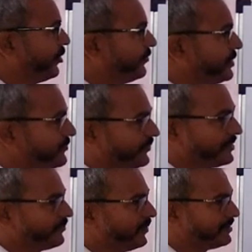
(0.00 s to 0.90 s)
of this
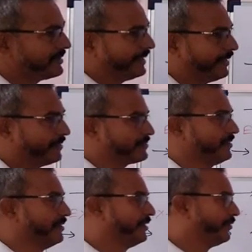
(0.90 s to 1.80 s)
plus 8x,
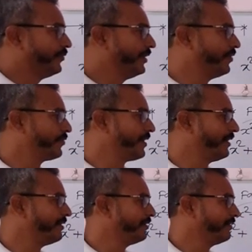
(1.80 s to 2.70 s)
we have to
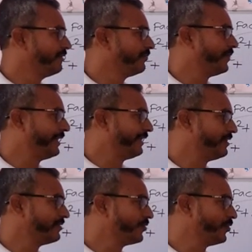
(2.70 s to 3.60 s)
write by
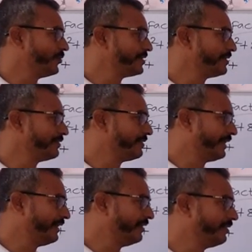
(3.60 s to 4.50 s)
taking the coefficient
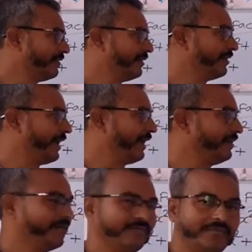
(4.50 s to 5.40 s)
3
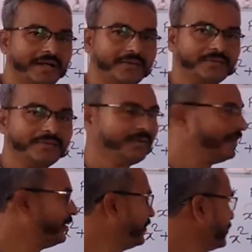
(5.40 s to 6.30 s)
and 5.
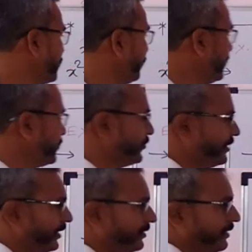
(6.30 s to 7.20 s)
So first we
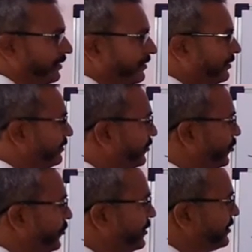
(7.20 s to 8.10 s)
take the
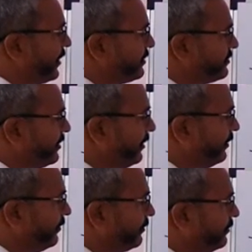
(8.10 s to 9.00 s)
coefficient as
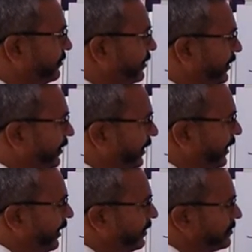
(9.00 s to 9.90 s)
3,
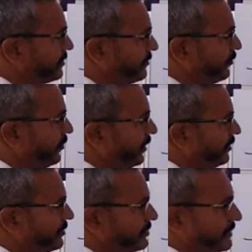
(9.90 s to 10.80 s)
3x
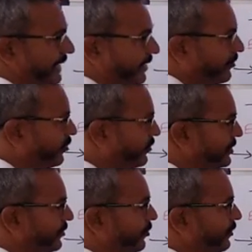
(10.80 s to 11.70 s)
plus second
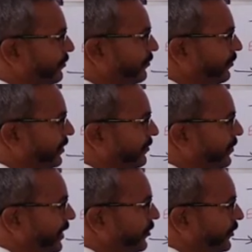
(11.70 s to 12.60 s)
coefficient will be plus
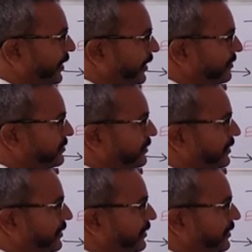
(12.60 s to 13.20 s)
5x,